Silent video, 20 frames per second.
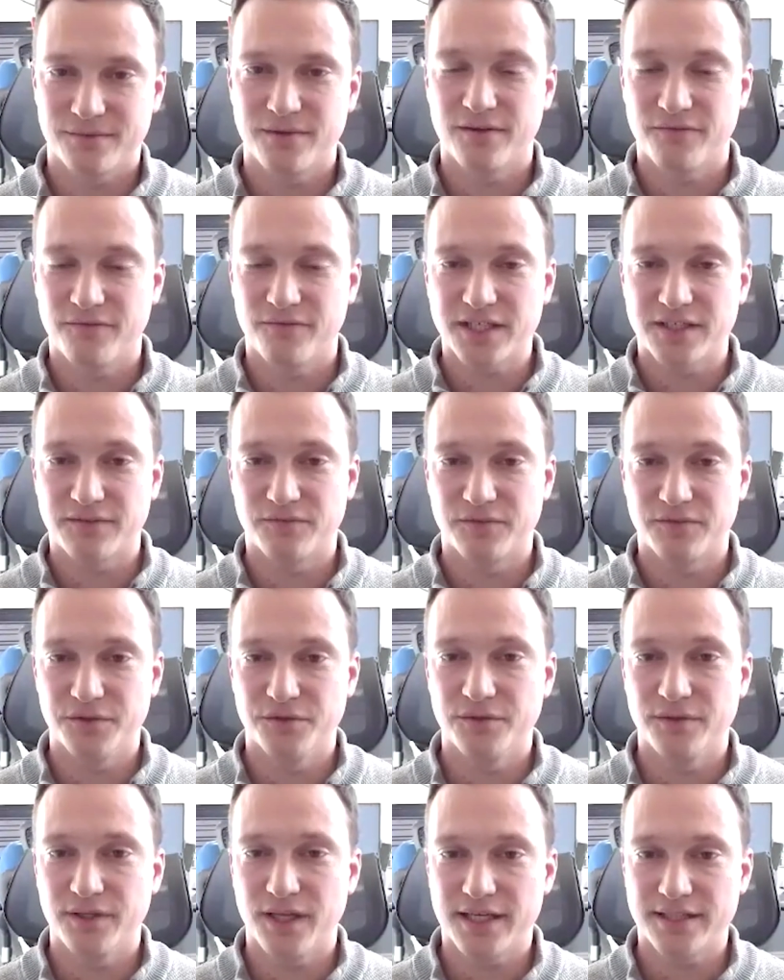effectively
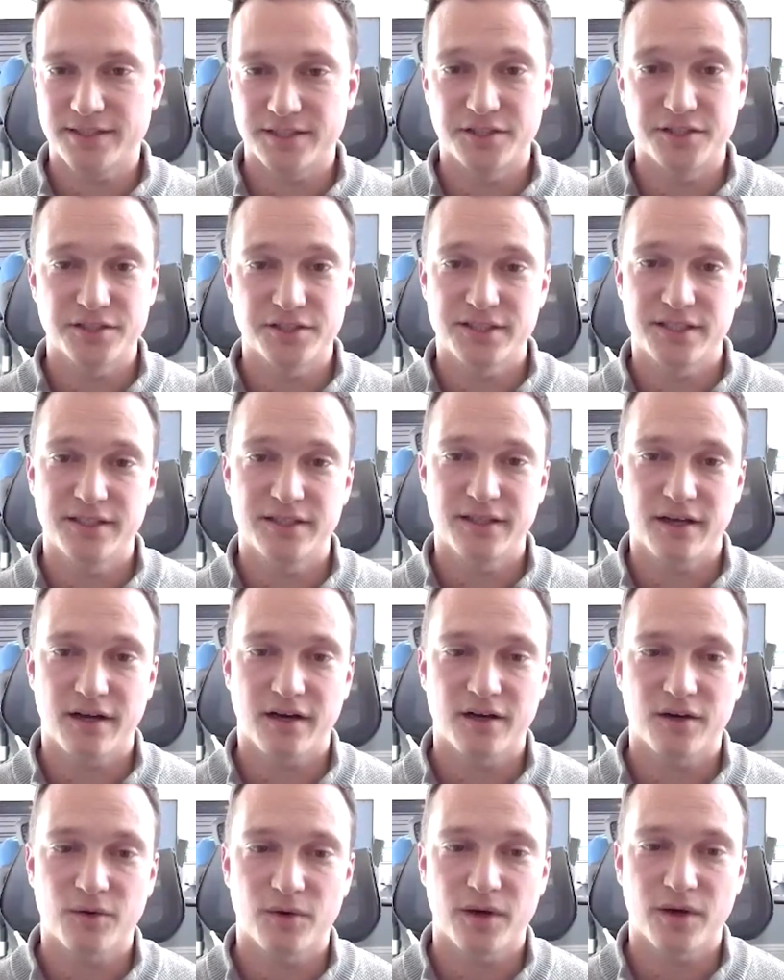utilized and you're seeing the
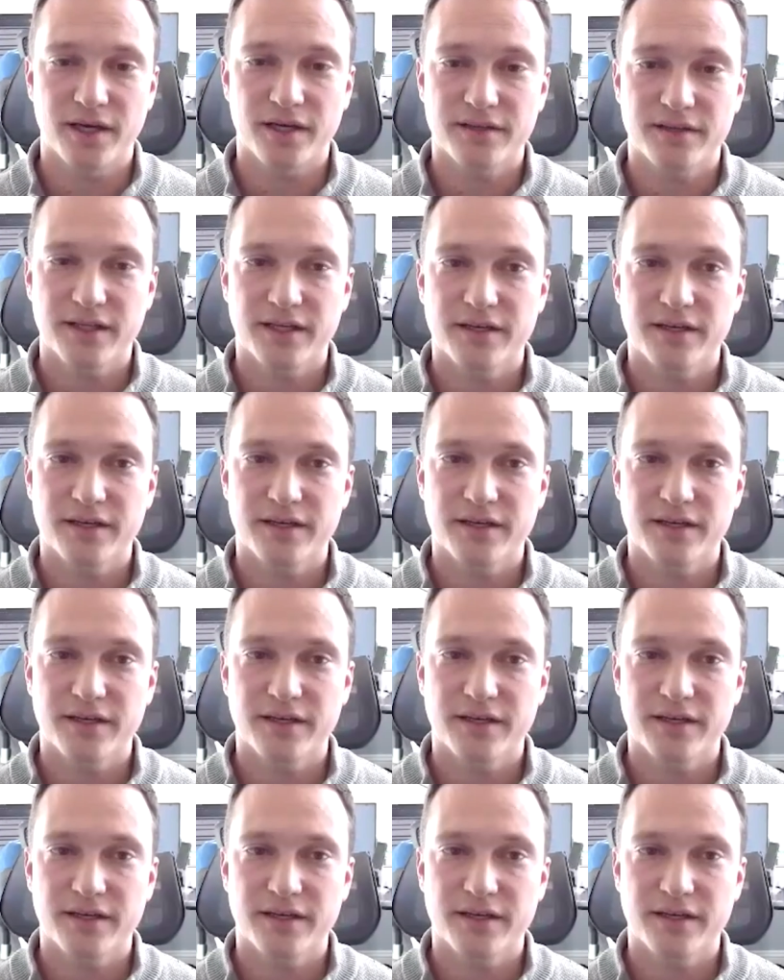ROI on